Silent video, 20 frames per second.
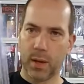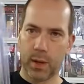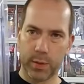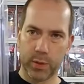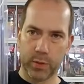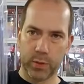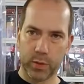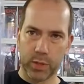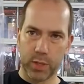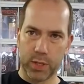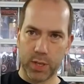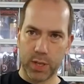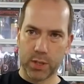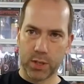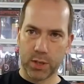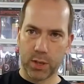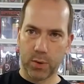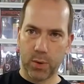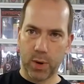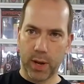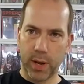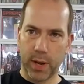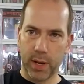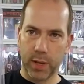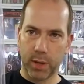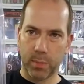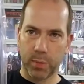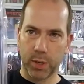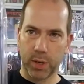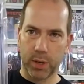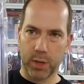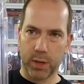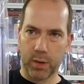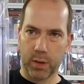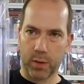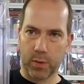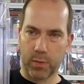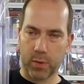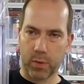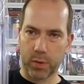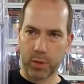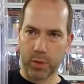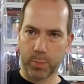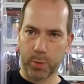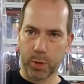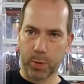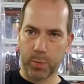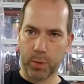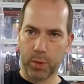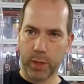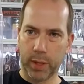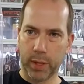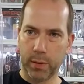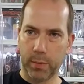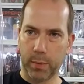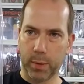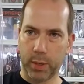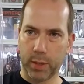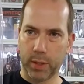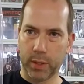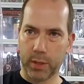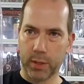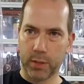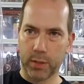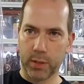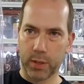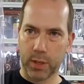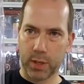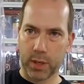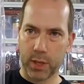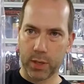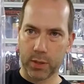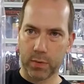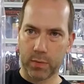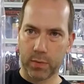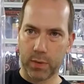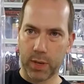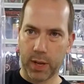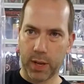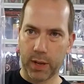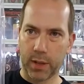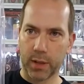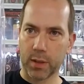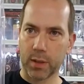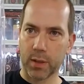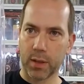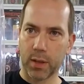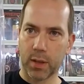I mean, so it's a decent grade, but, you know, of course the purple label is the Kiss of Death.